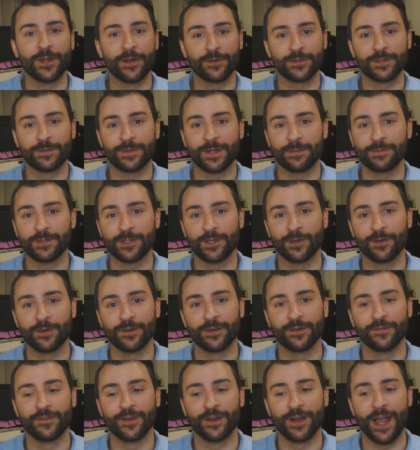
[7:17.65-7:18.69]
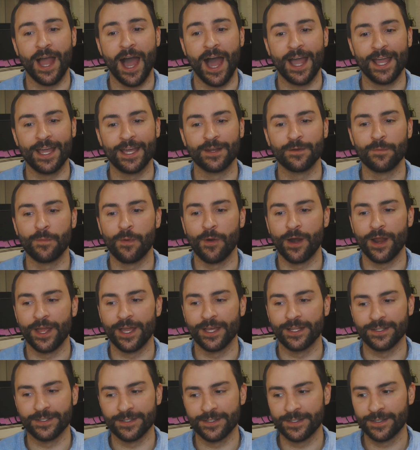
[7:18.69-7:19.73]
Sometimes you go to very high-end
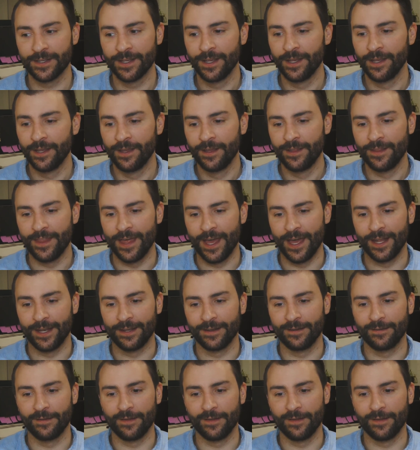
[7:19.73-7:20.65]
brands that